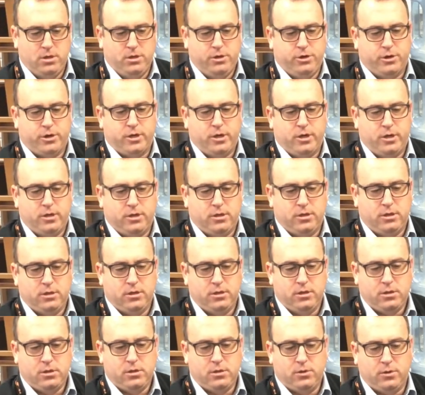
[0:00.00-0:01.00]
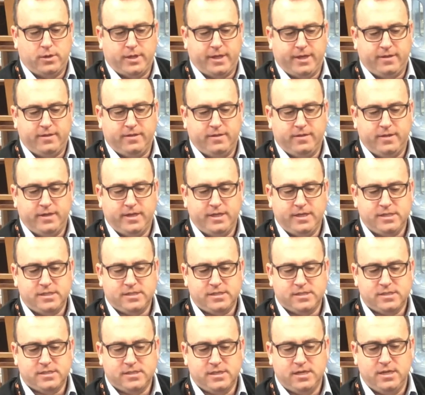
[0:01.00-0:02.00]
You're going to go like
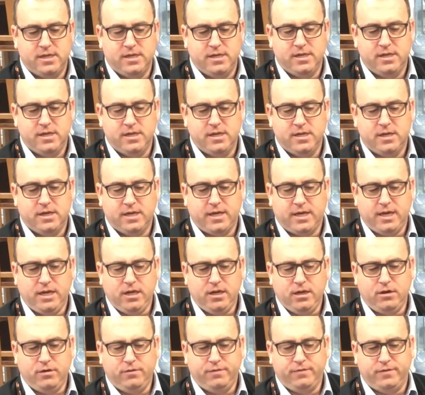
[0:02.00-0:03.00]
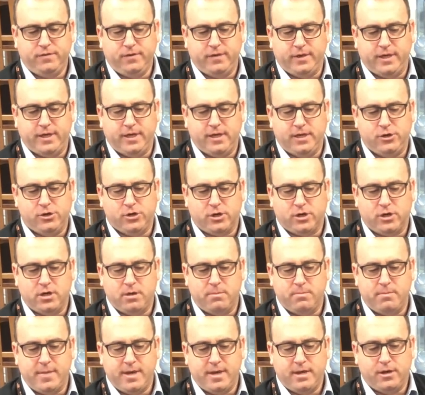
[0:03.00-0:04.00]
this carefully, and you're
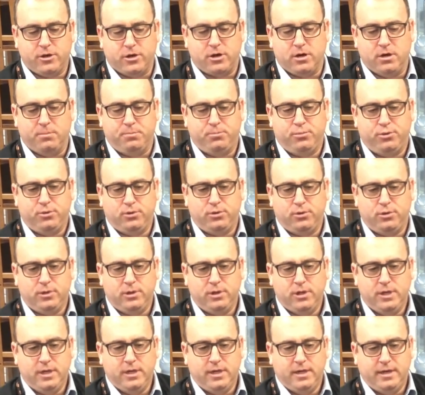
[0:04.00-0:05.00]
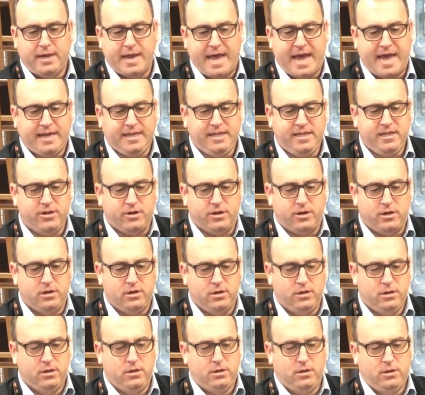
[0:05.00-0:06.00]
going to pull, not here,
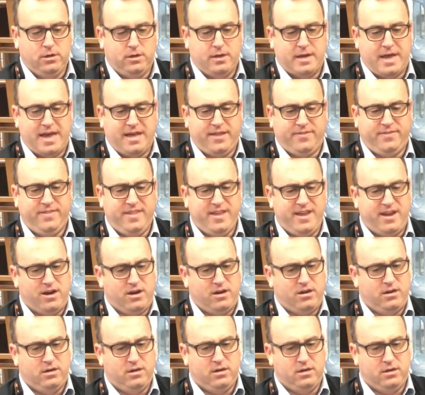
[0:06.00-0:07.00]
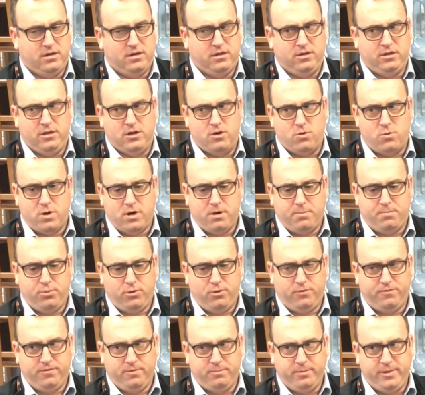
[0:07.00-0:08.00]
not there. You don't want to
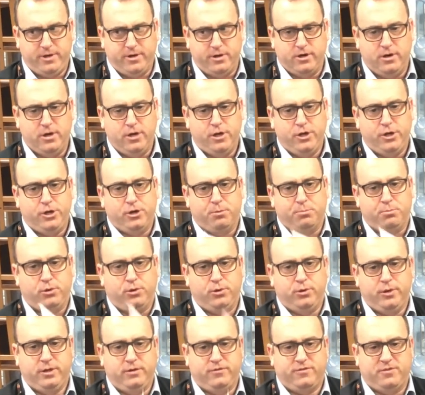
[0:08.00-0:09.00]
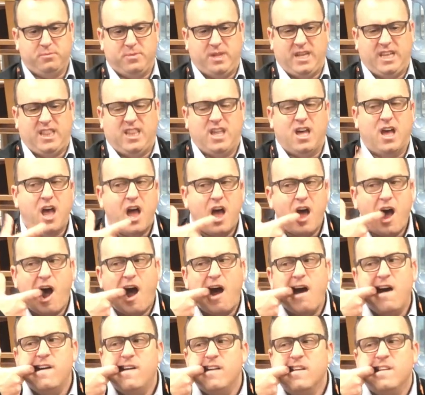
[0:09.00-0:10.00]
pull from here. You're pulling from like that.
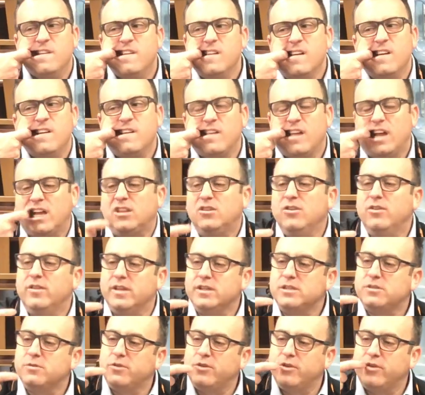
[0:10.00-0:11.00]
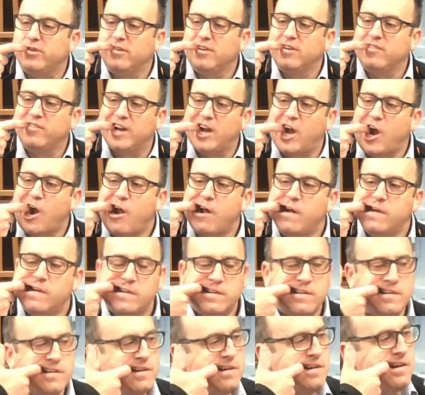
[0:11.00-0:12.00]
Like do this with your
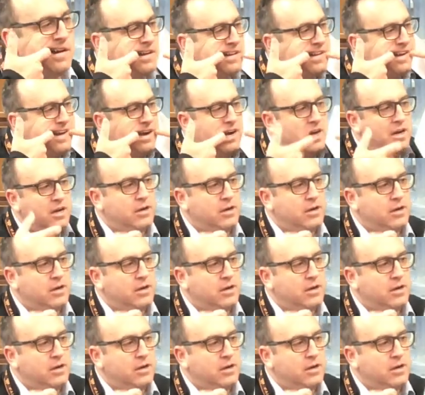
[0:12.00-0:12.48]
finger.